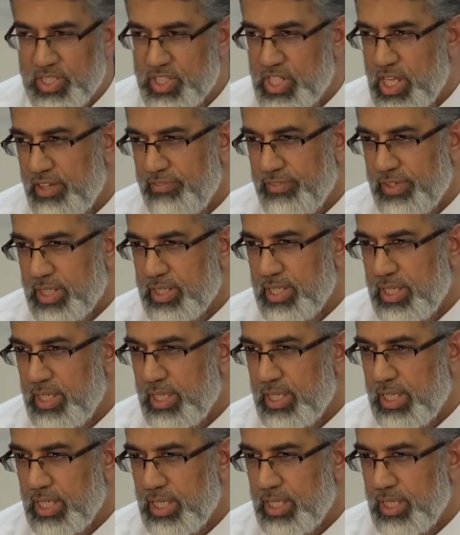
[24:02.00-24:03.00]
al-Shafi'i
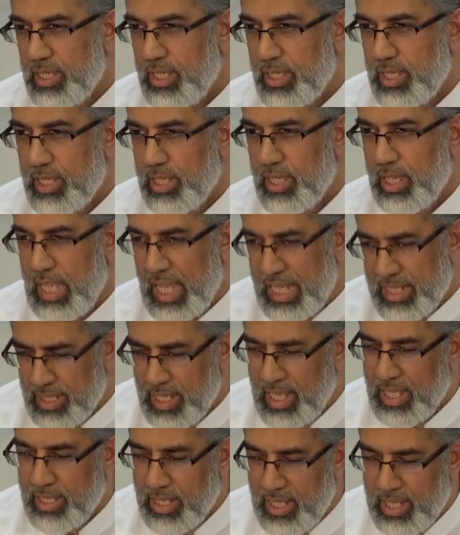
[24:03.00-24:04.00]

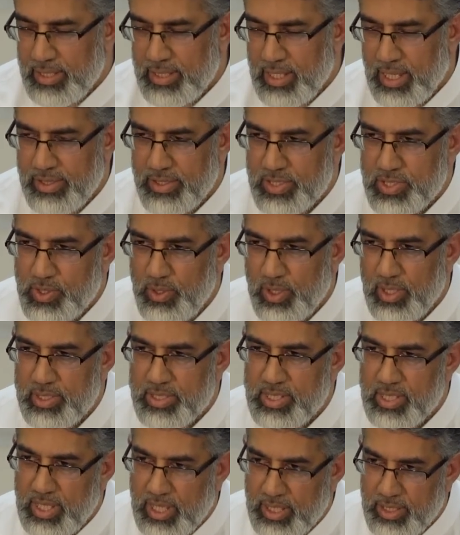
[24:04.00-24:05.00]
and other
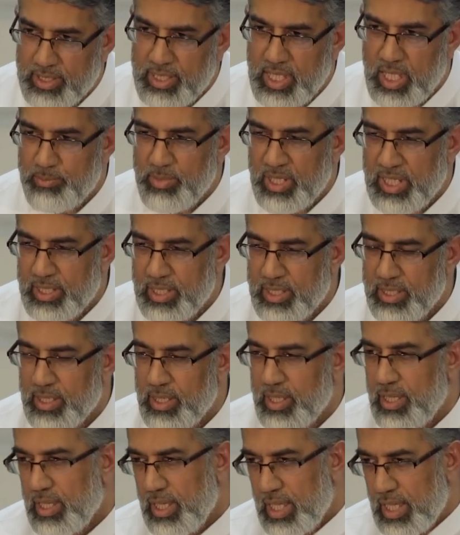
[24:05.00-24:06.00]
scholars and other tabi'in
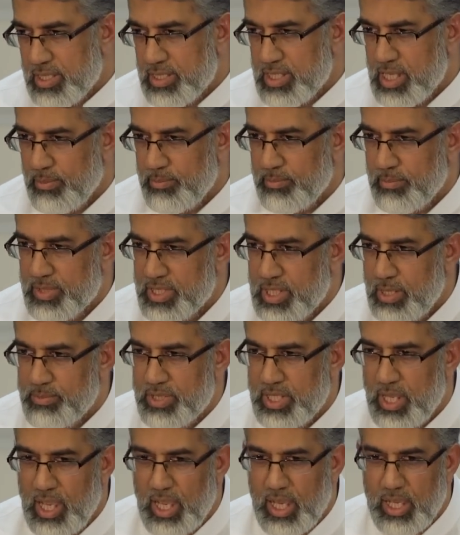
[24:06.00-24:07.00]
and some
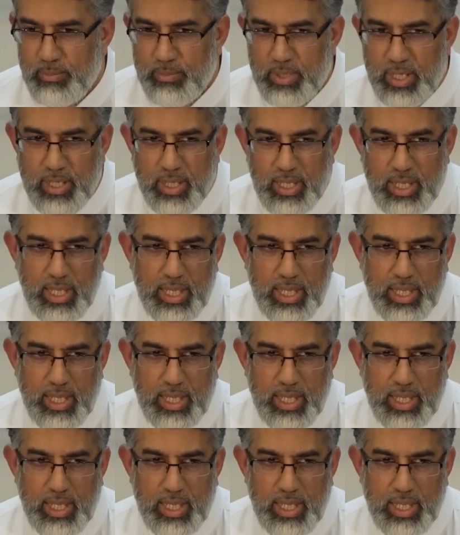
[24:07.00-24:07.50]
Sahaba